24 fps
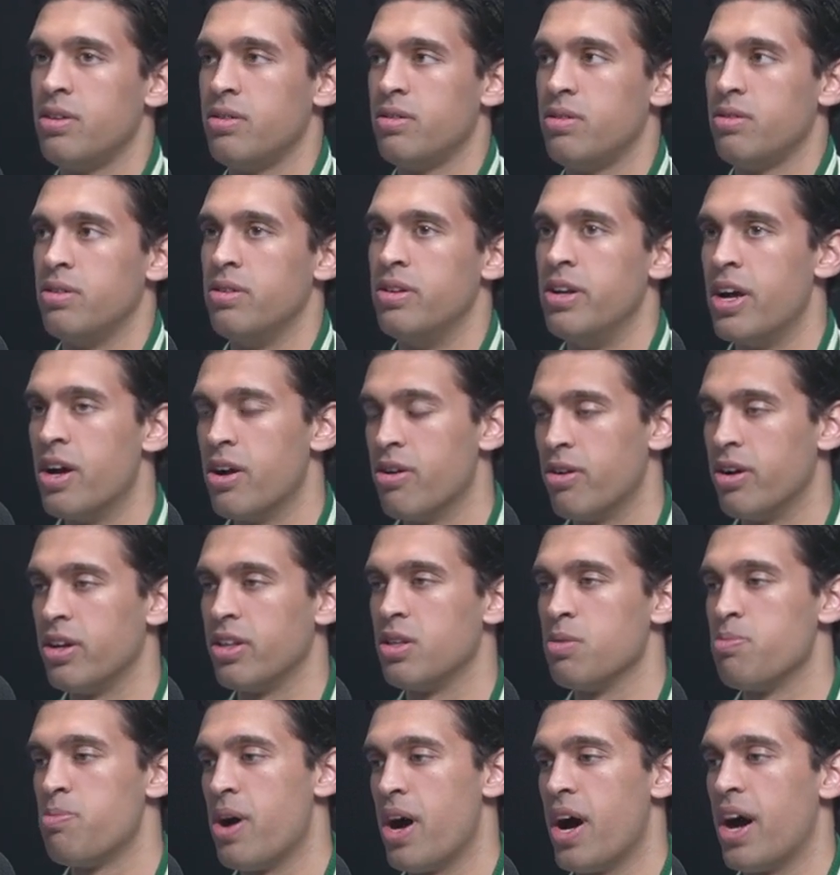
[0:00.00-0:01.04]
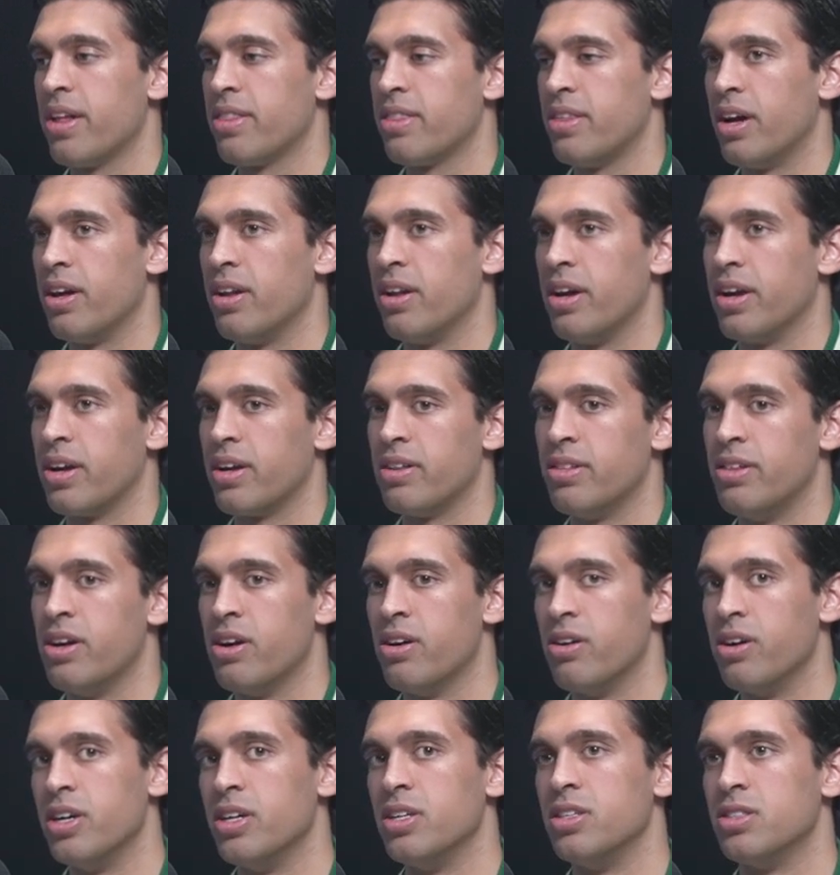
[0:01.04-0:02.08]
narrate the path that like
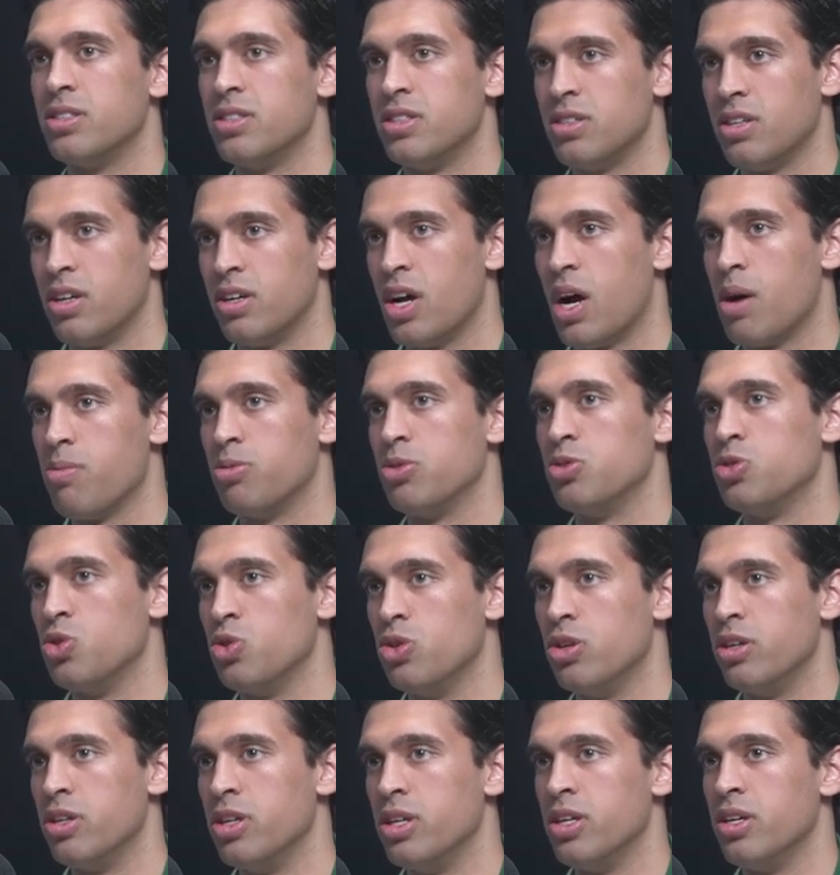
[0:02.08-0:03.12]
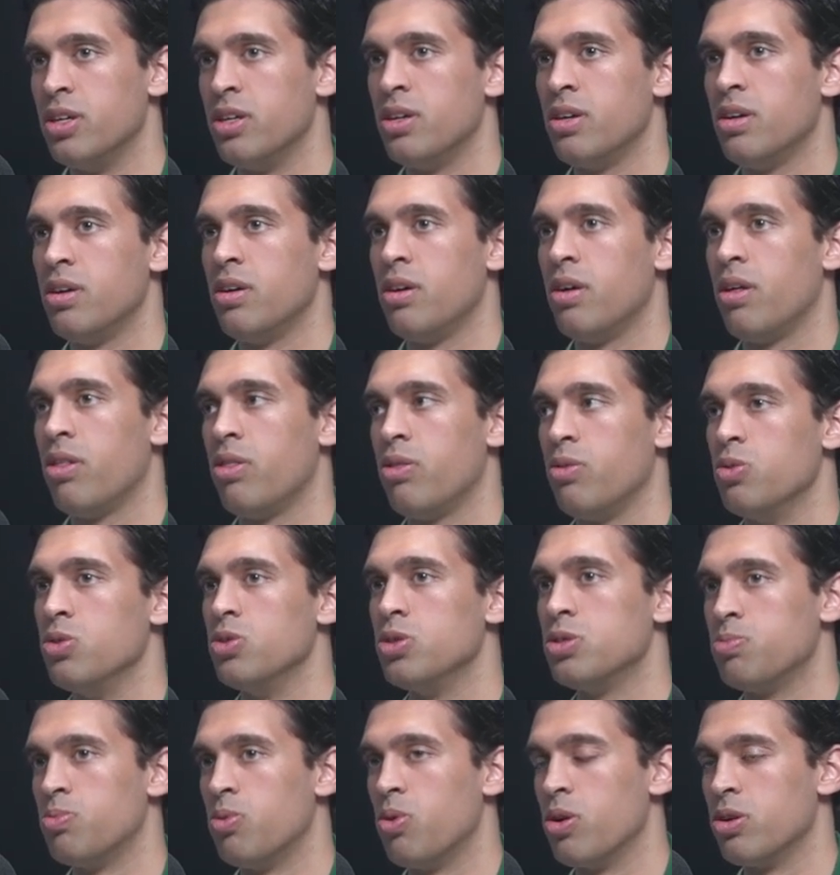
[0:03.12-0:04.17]
there is an opportunity through
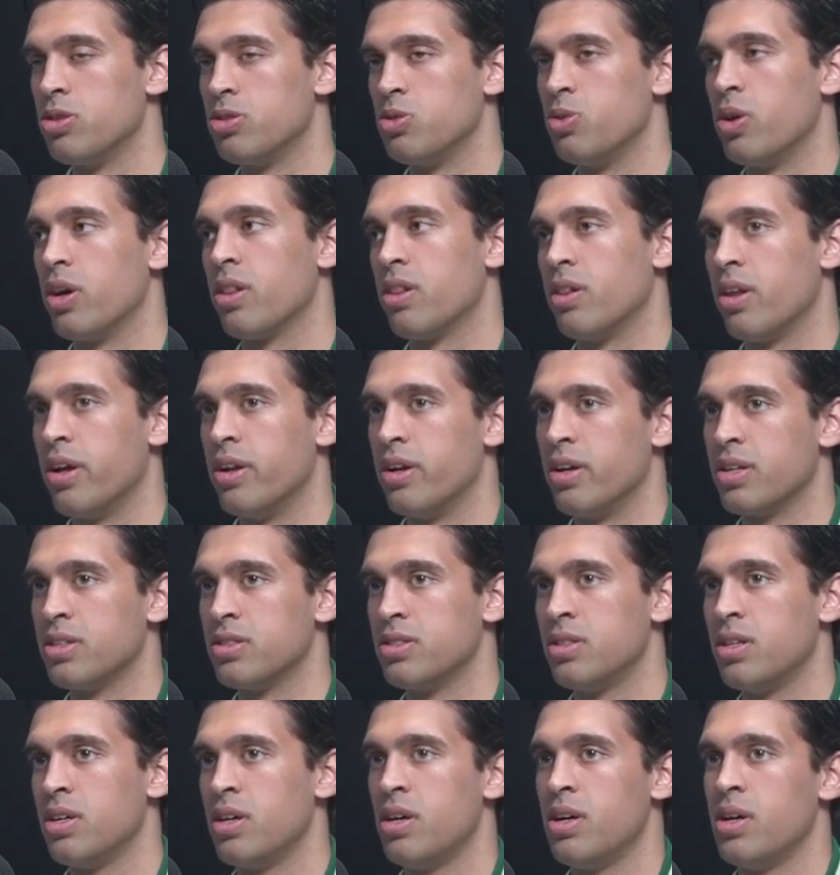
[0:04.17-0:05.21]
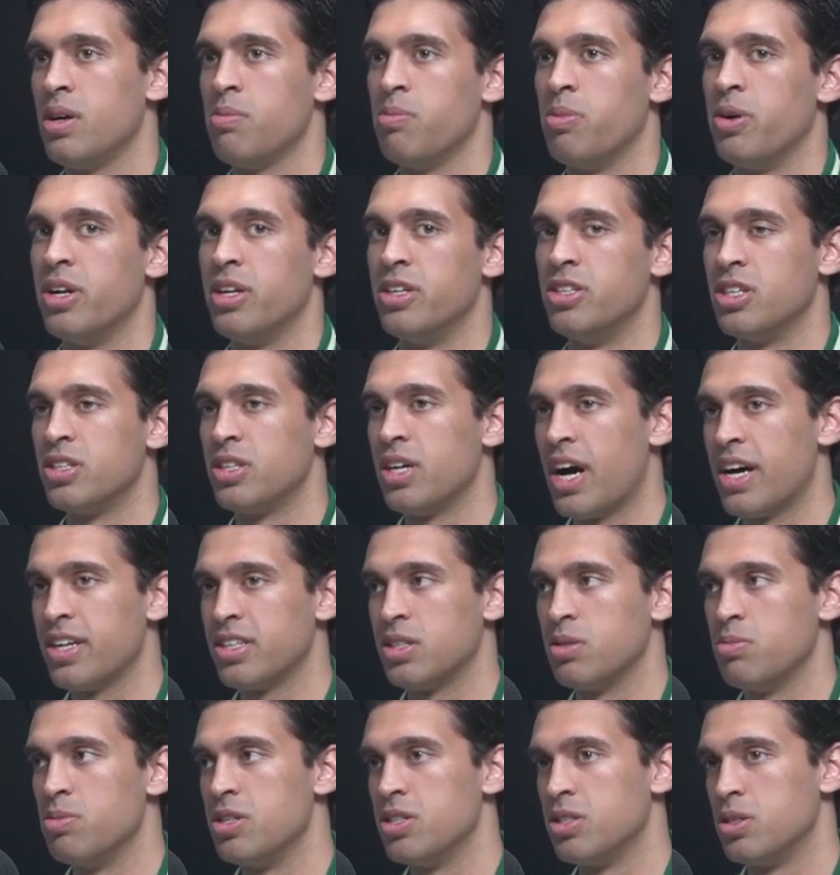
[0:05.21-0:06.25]
sports, through athletics, but it just has
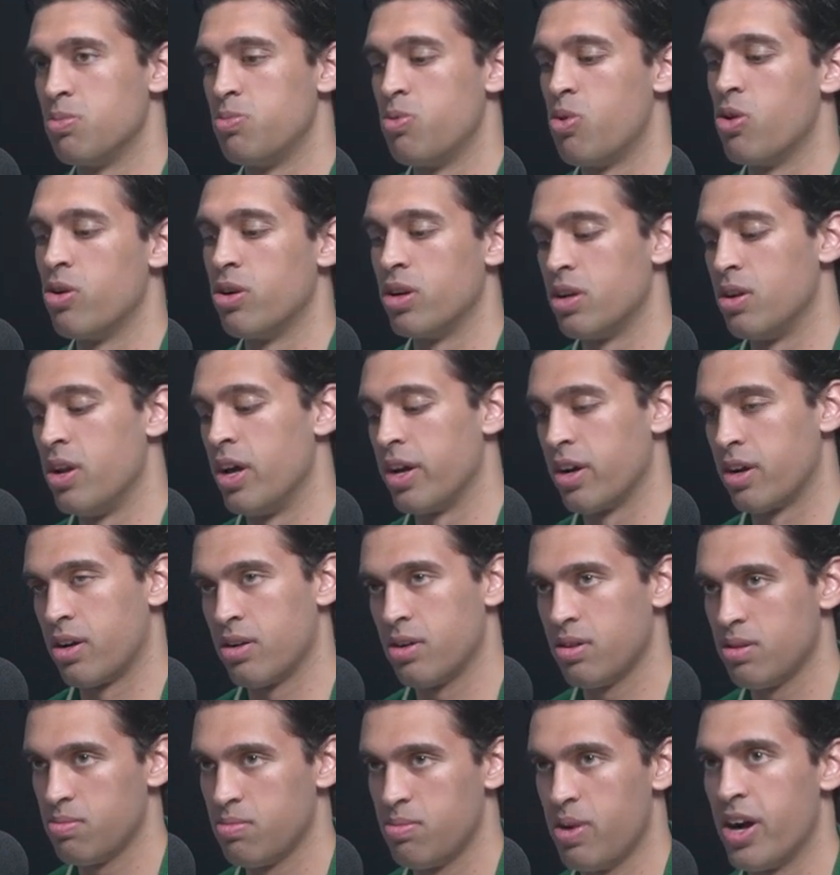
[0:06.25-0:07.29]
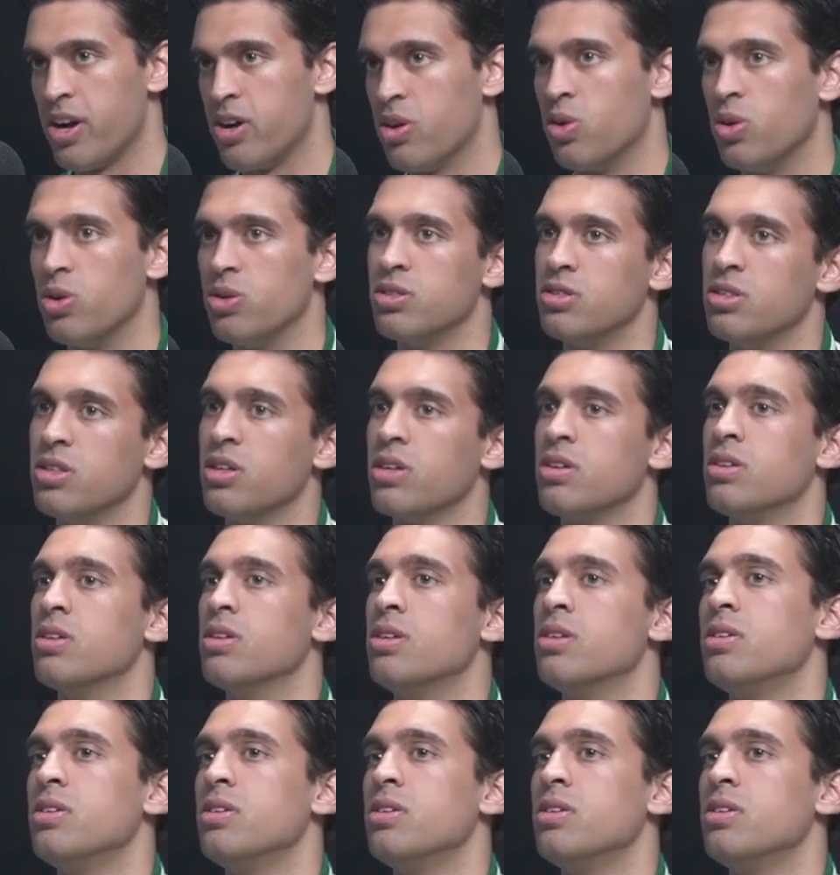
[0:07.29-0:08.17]
to be supported like by your whole circle.